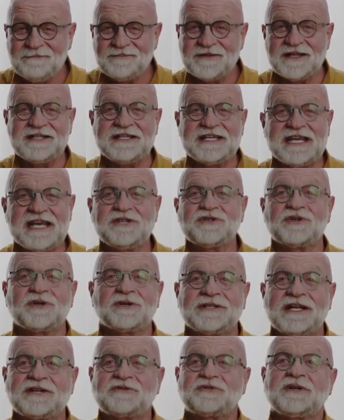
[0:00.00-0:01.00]
The
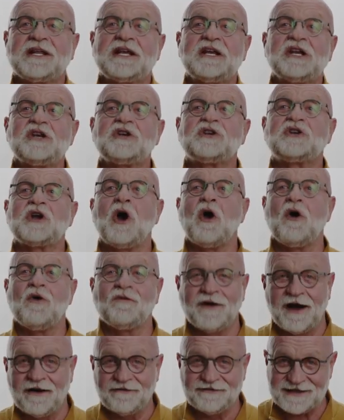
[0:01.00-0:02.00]
teacher literally
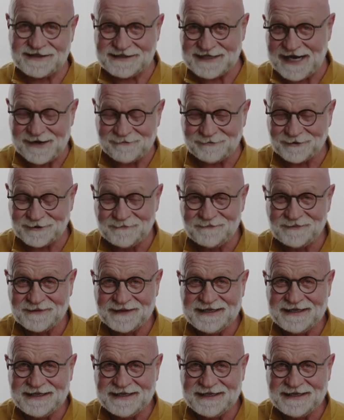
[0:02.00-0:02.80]
dove off the table.